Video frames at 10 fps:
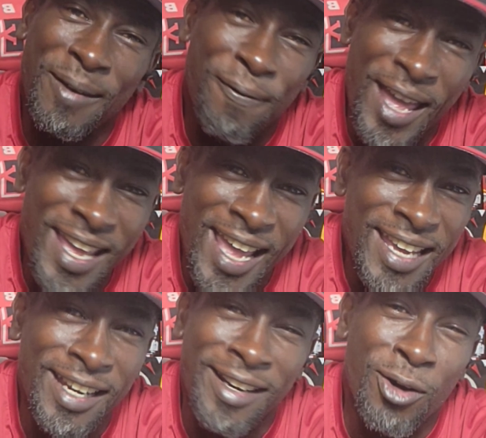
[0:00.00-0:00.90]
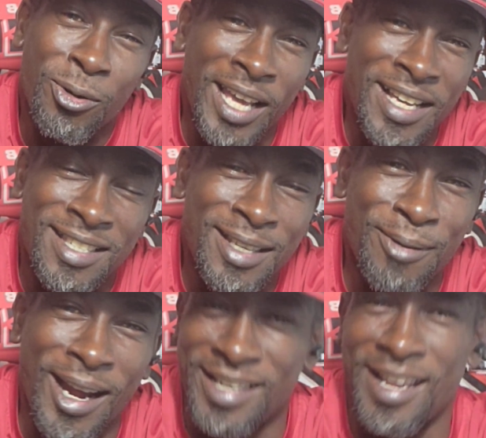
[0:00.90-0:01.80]
McVay ain't in
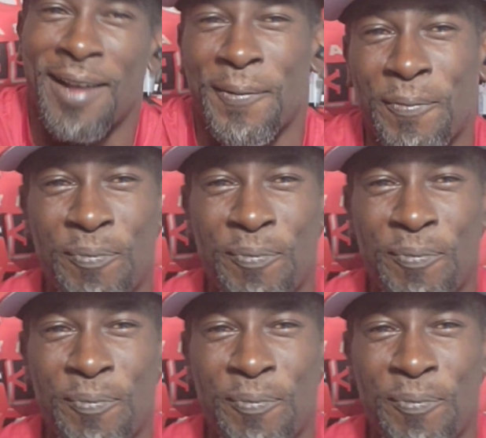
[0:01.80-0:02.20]
OKC right now.